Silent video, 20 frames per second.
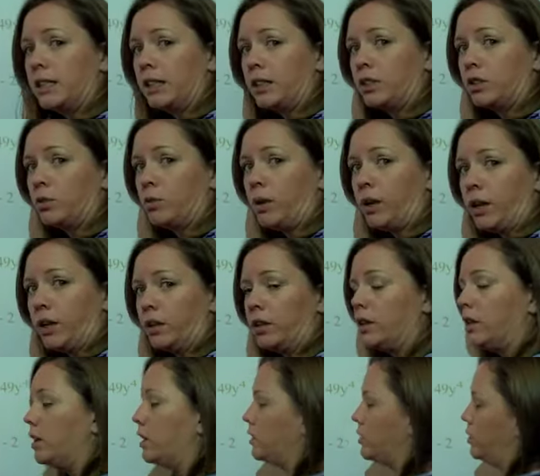6 squared.
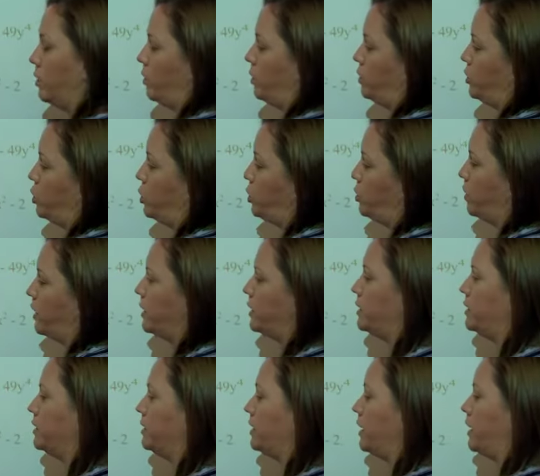So
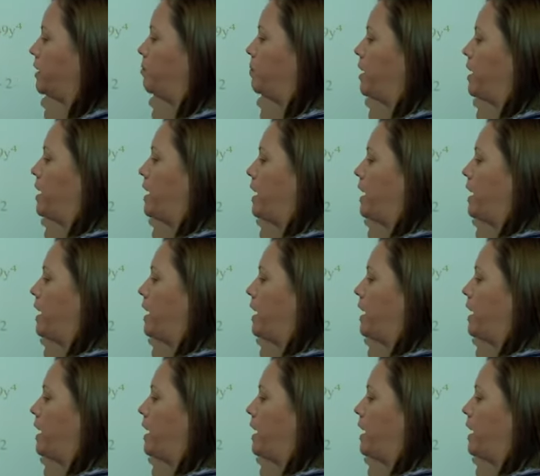2x is like my